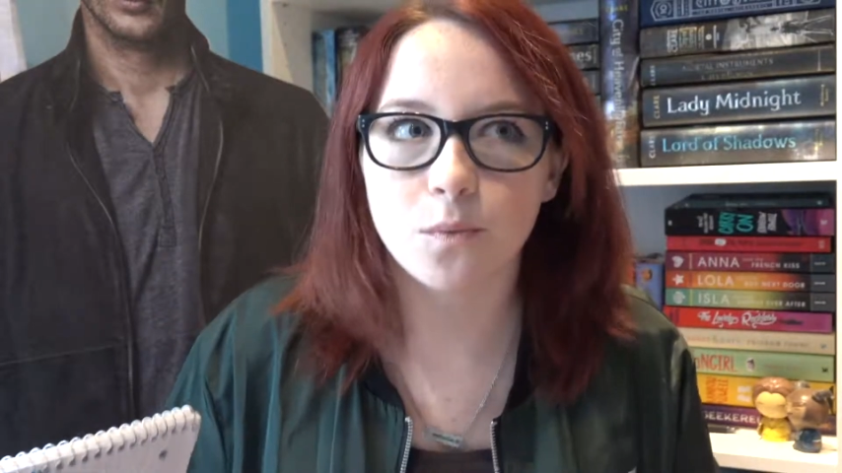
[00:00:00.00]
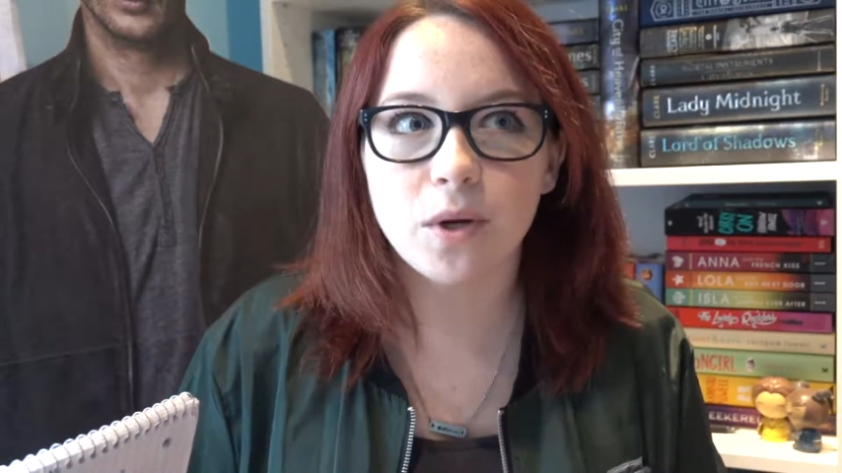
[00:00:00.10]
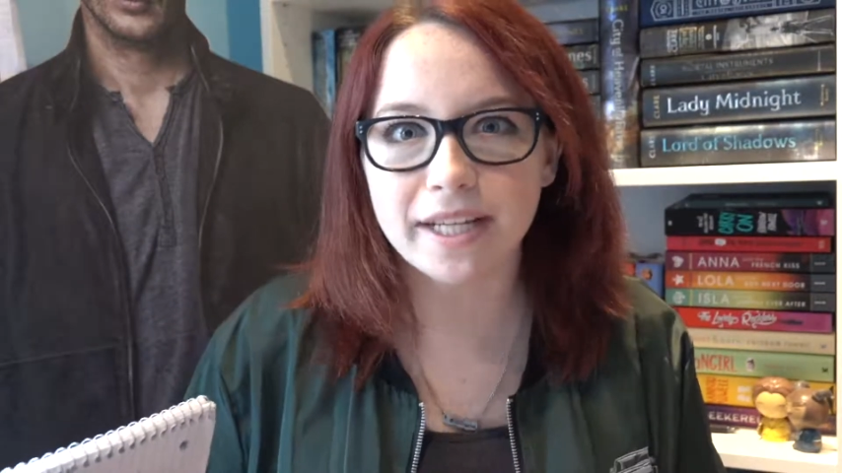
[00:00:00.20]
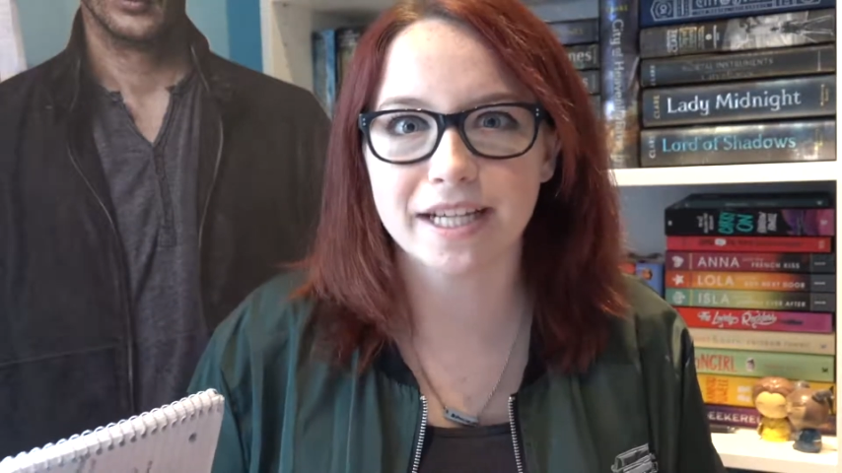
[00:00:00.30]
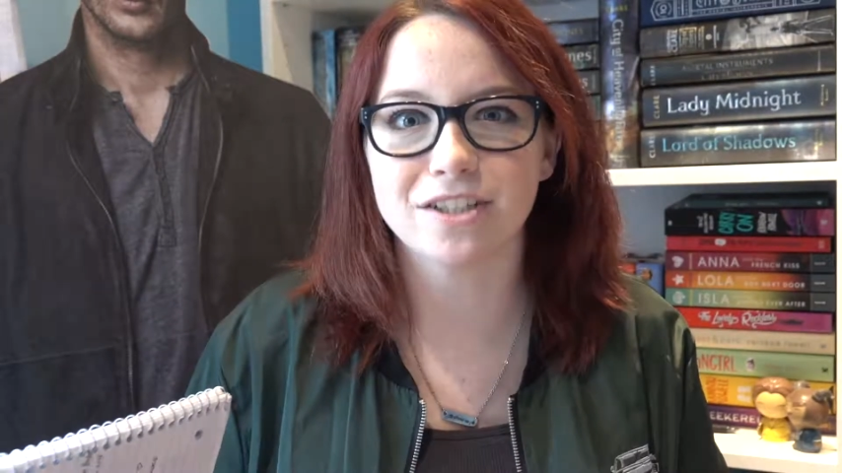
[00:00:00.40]

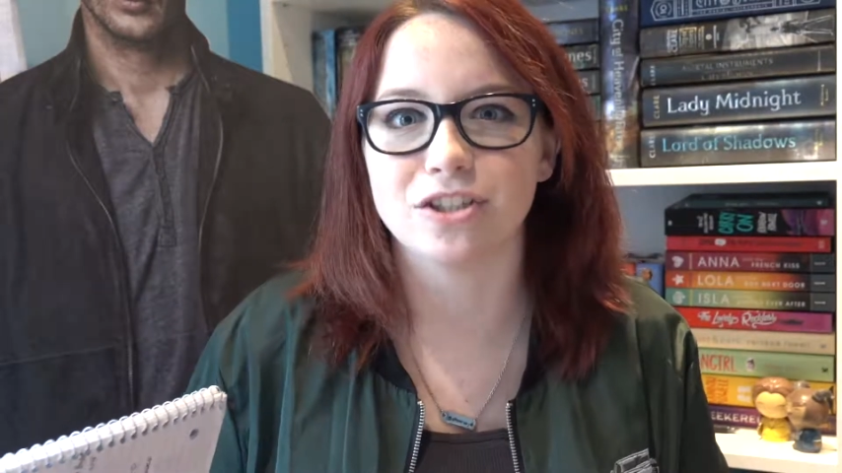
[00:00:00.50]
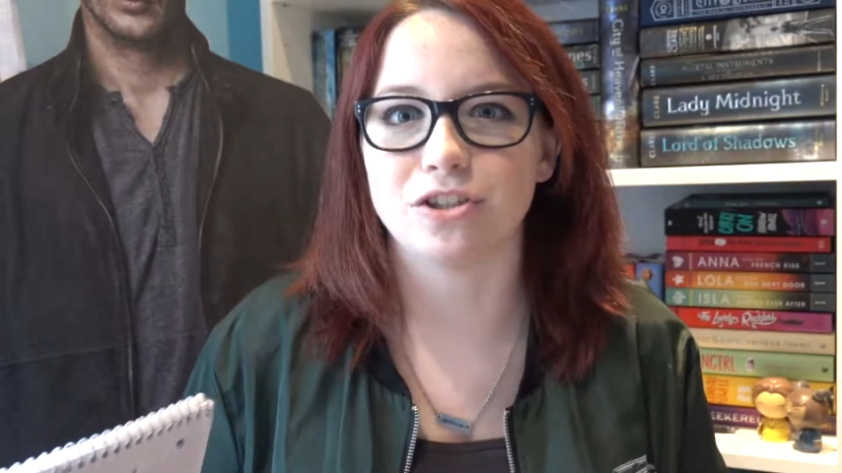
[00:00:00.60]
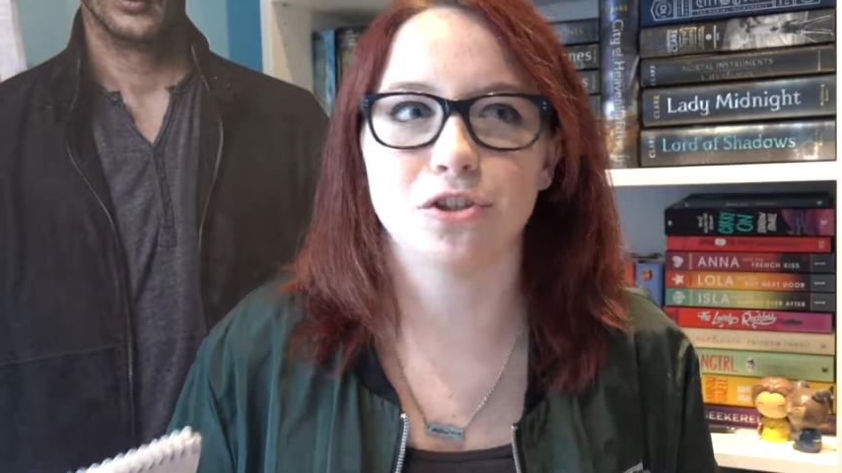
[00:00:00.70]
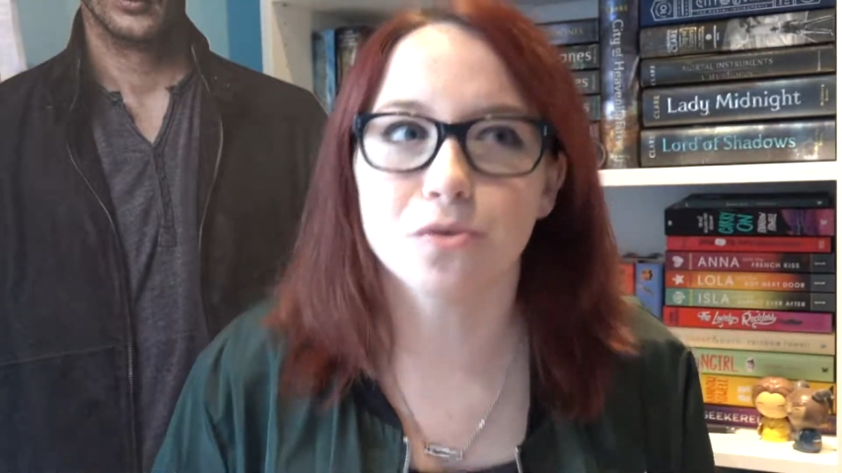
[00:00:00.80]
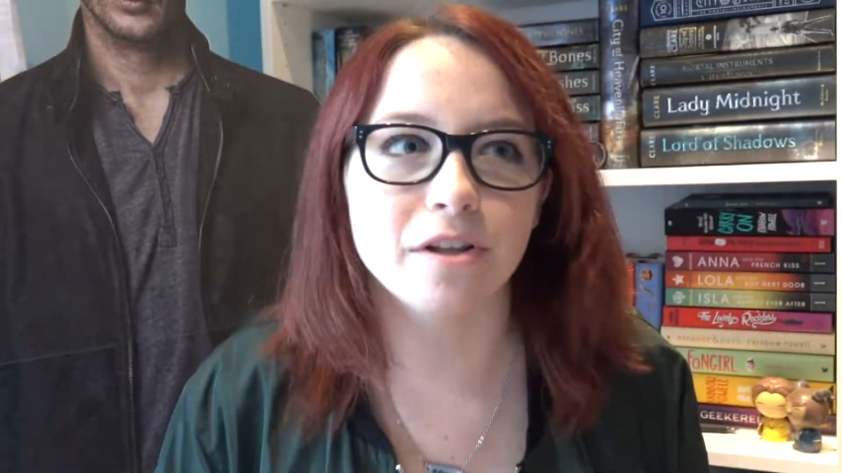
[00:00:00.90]
We can
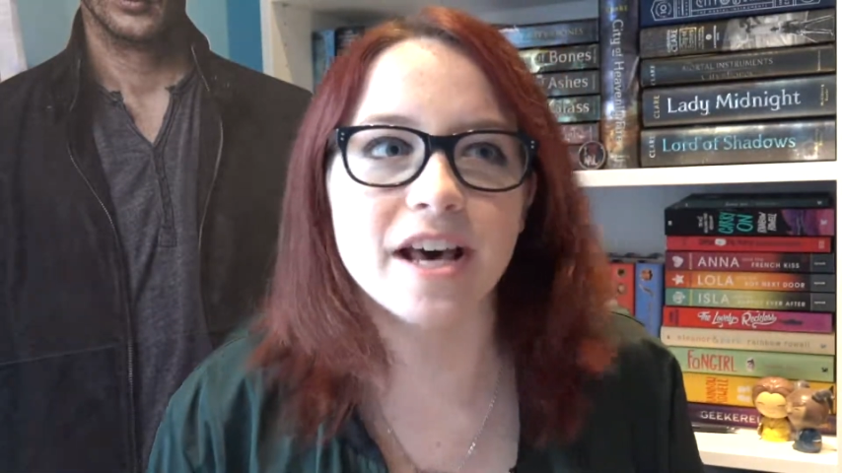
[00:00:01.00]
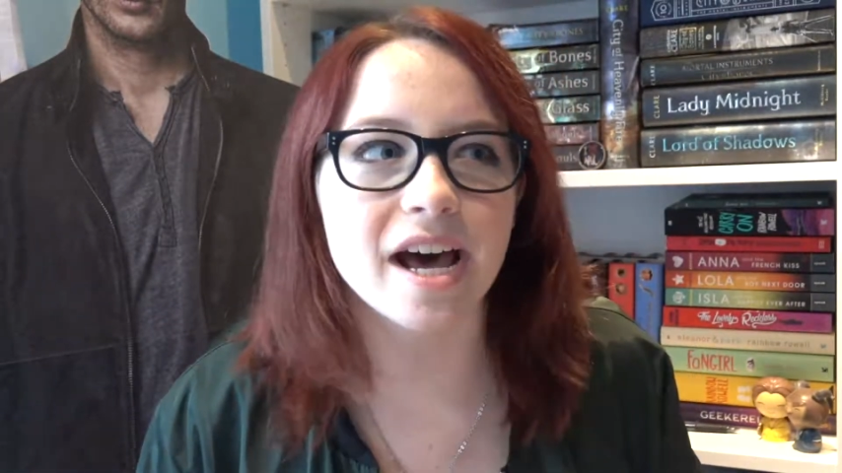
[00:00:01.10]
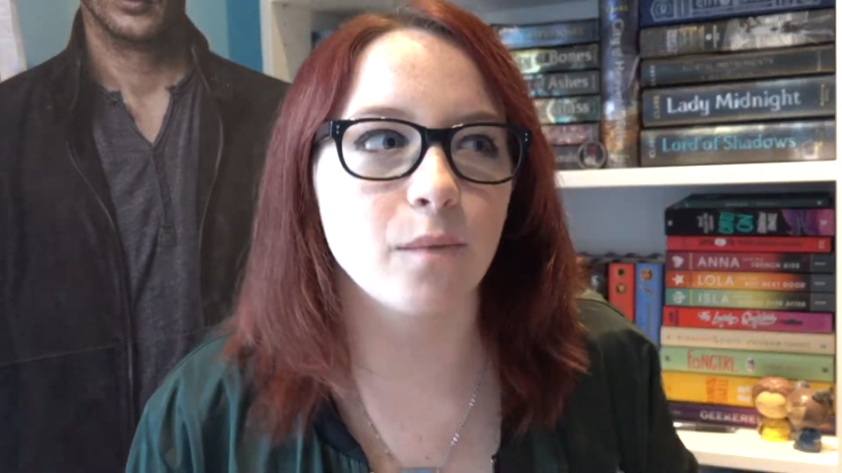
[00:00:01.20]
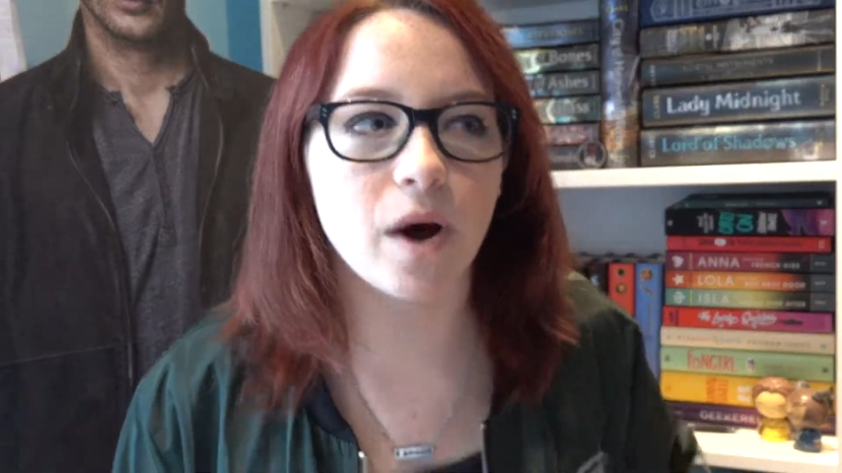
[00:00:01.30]
do that?